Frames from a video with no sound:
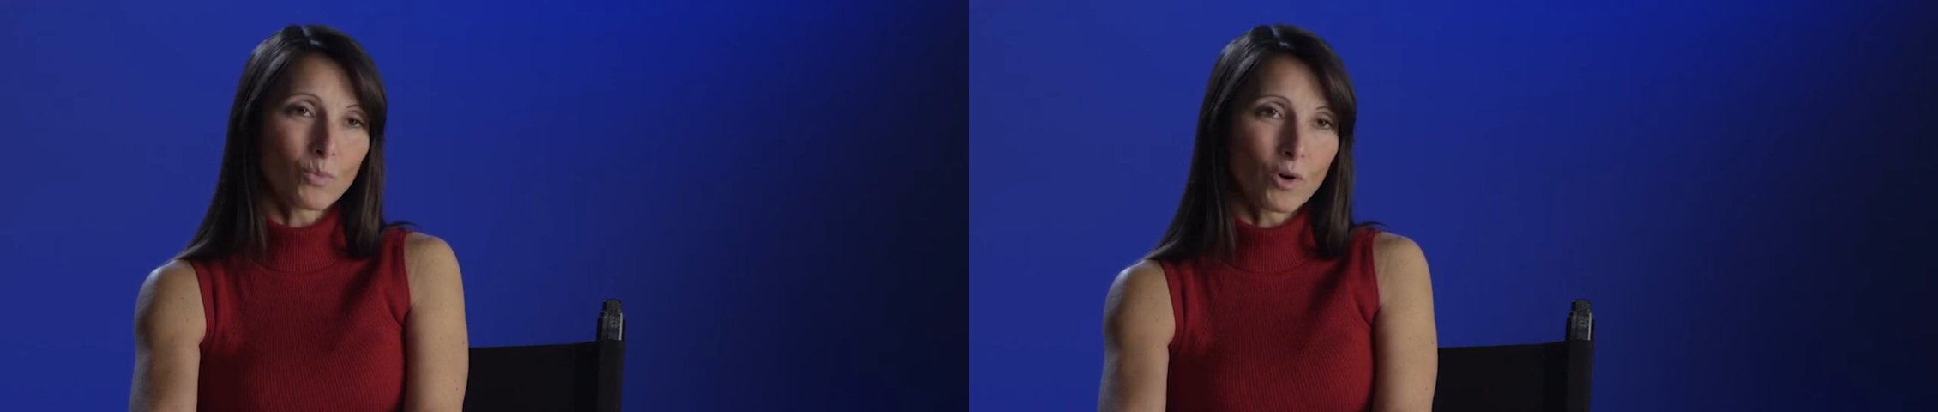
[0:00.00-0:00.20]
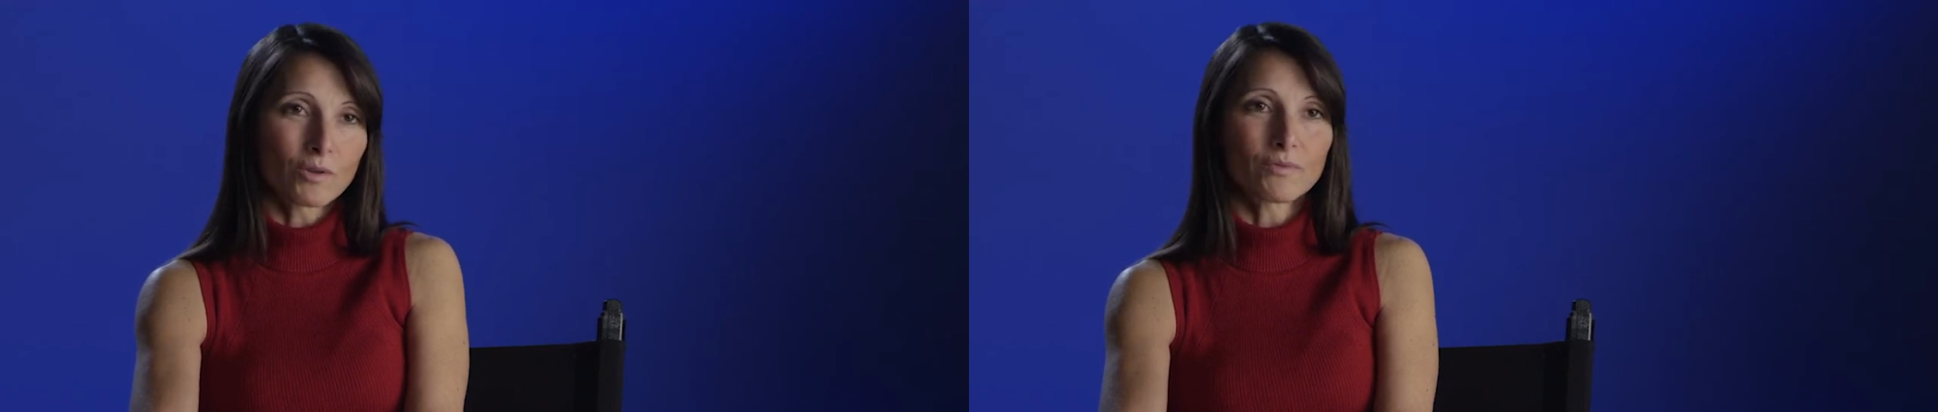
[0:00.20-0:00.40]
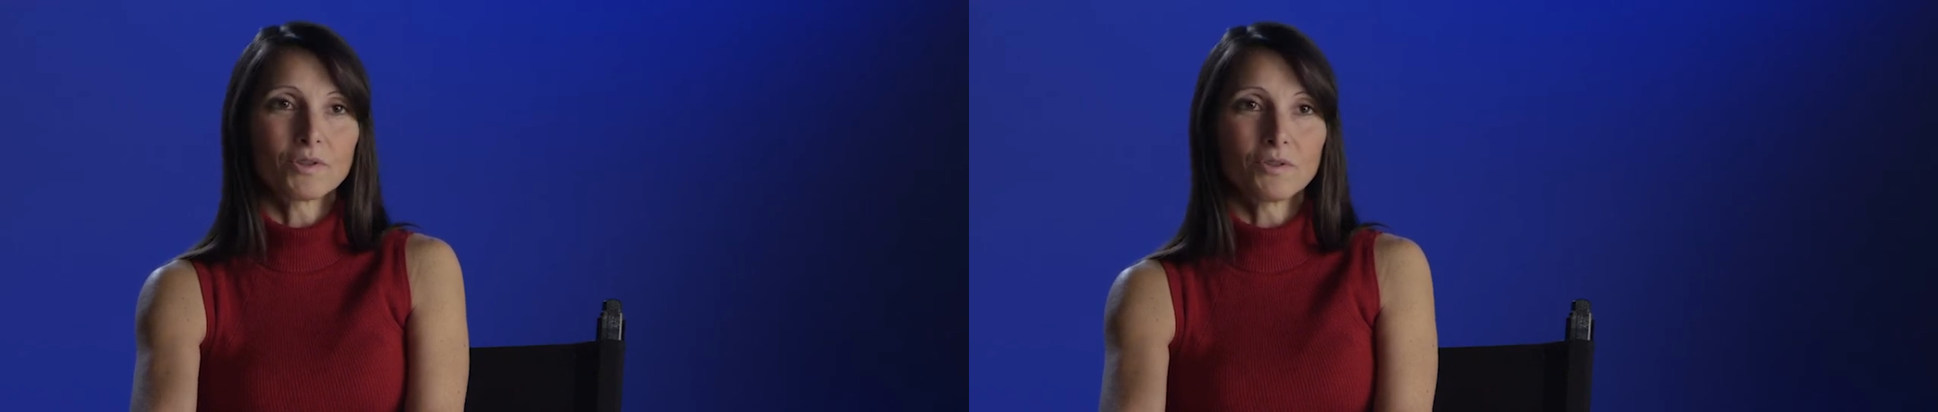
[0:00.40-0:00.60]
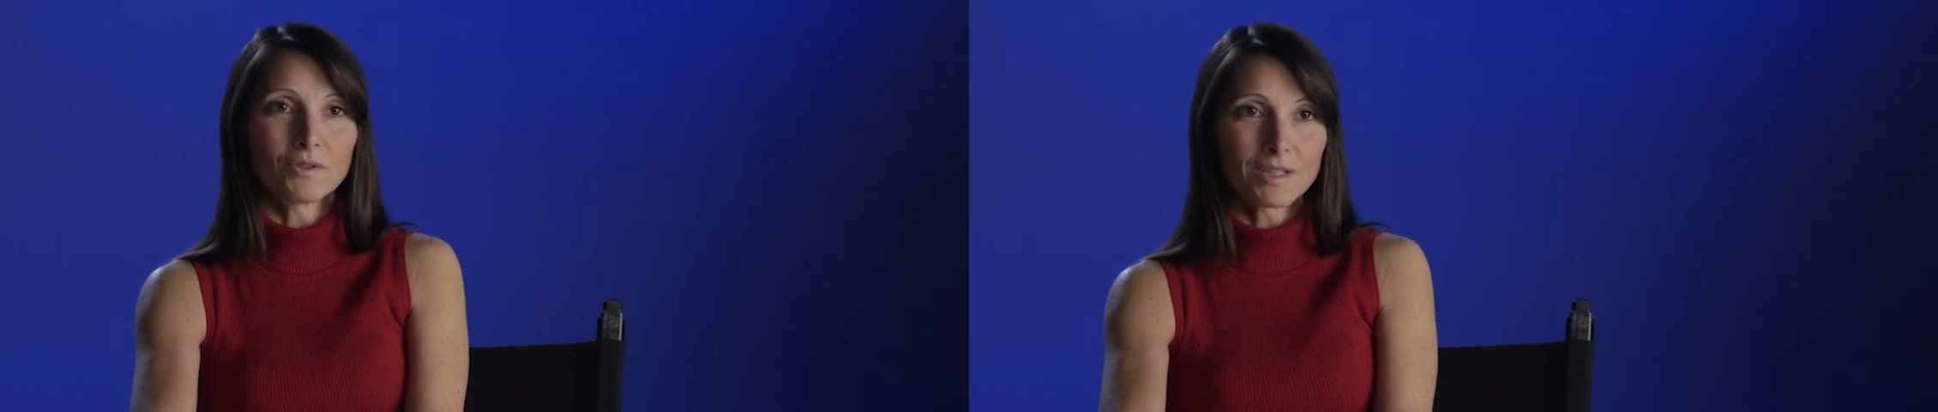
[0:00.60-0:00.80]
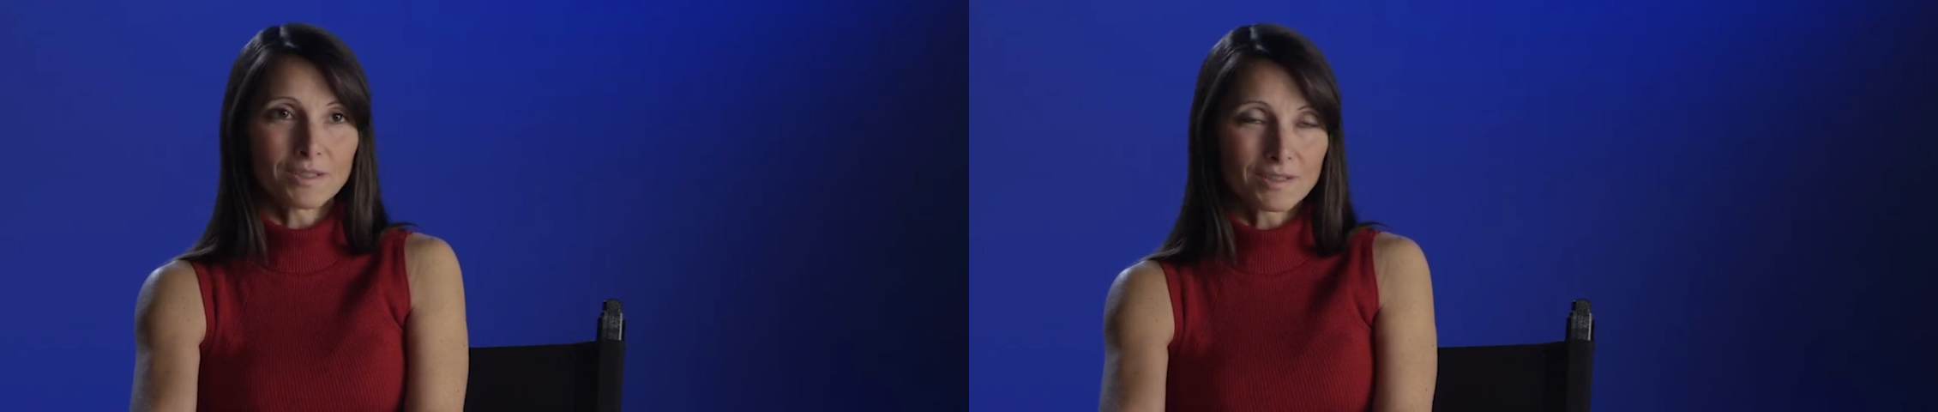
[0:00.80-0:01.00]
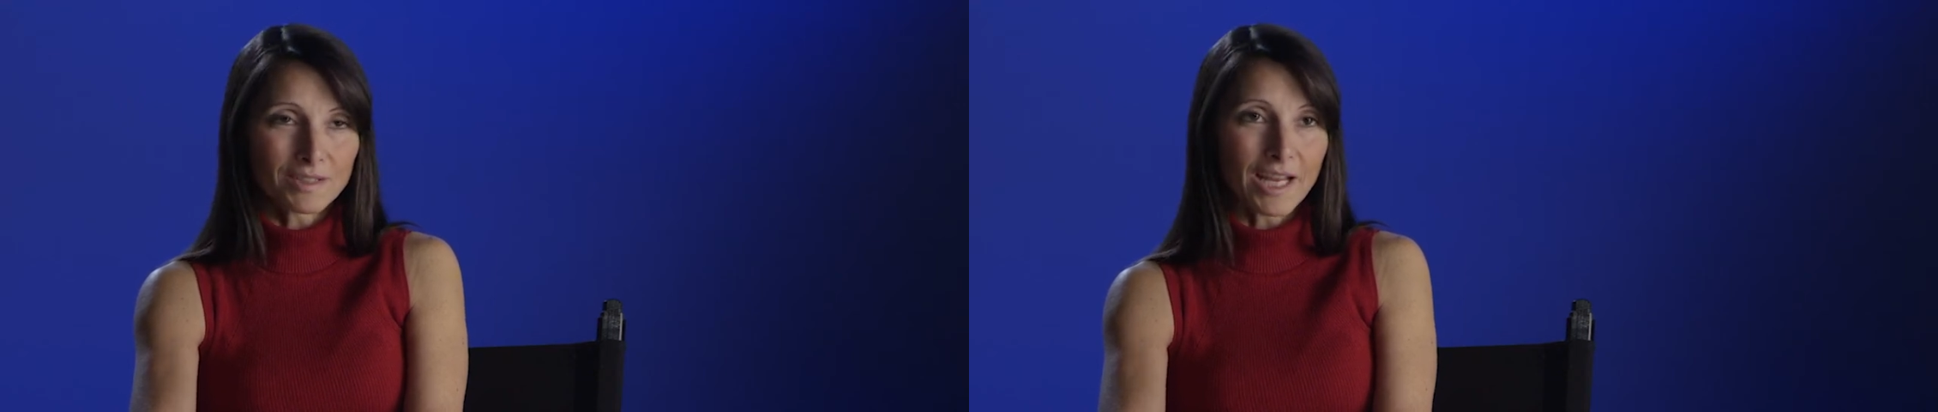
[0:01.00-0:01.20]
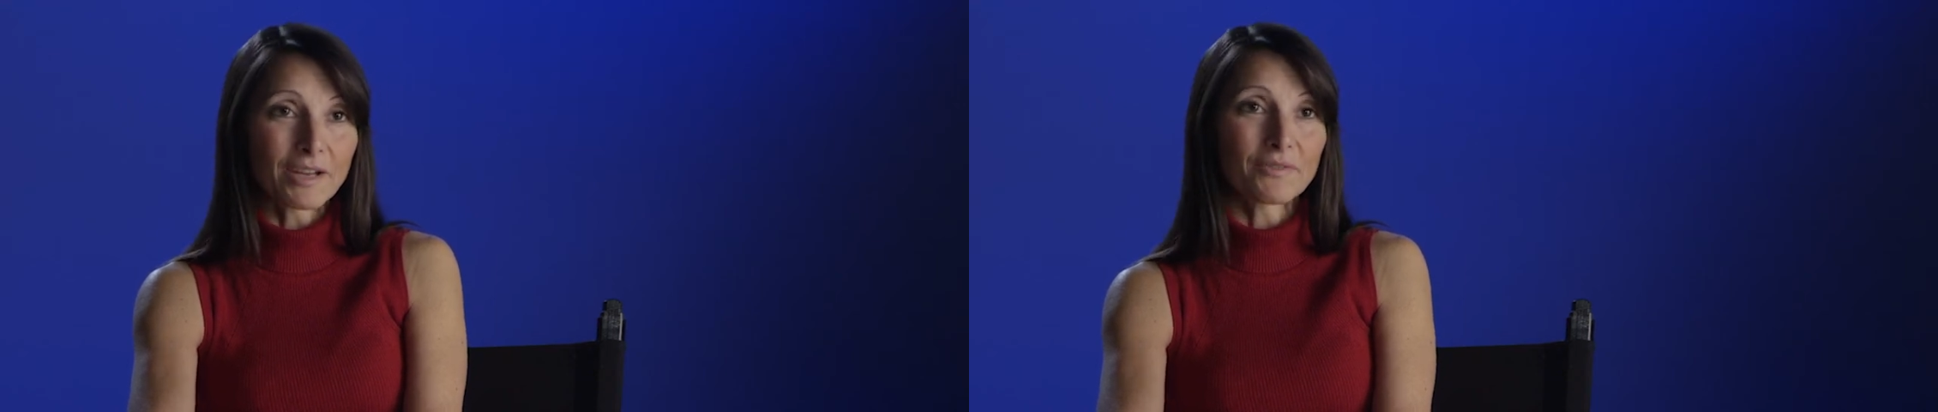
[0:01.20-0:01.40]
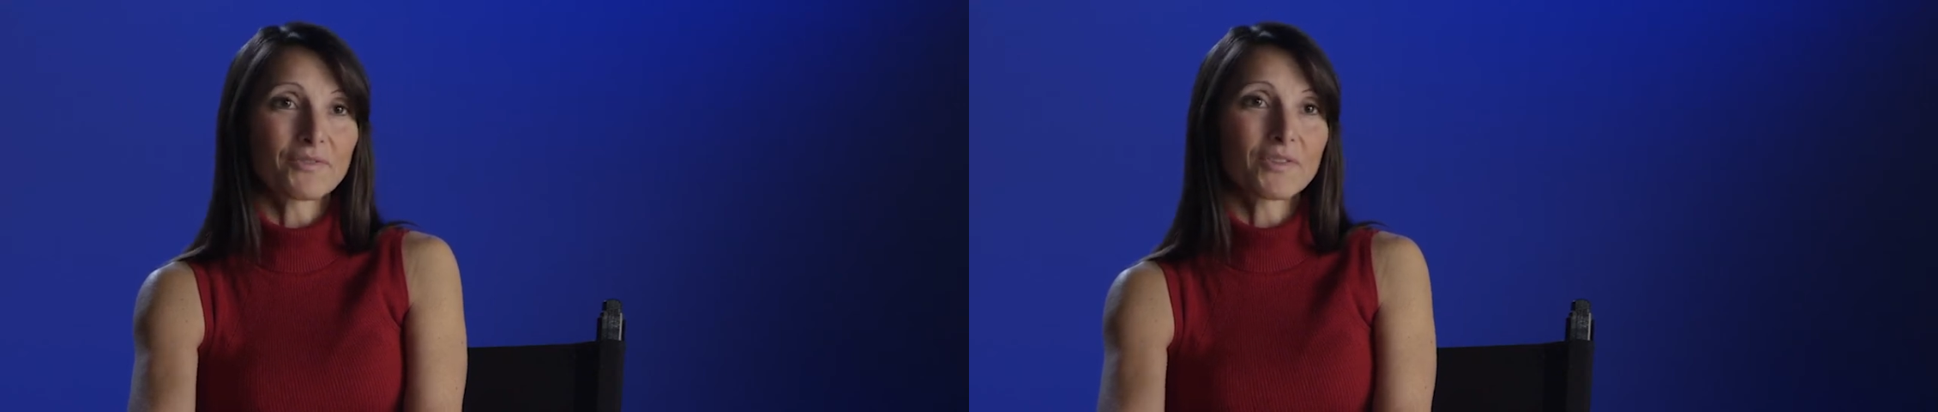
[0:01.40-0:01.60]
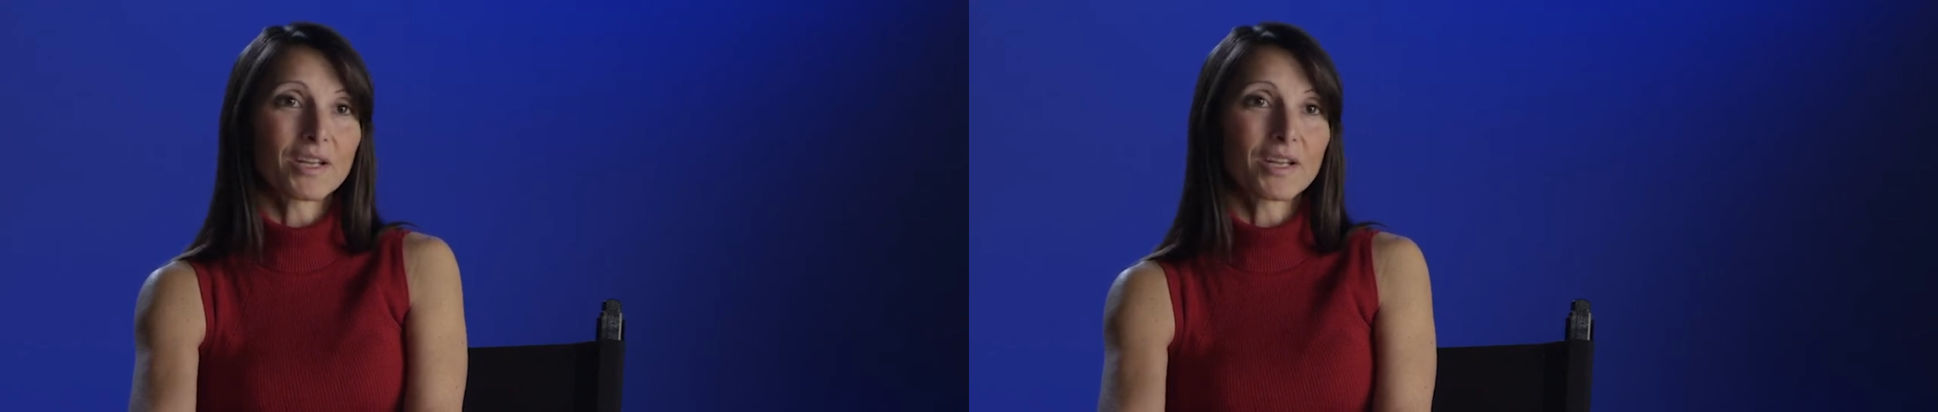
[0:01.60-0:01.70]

wonderful and safe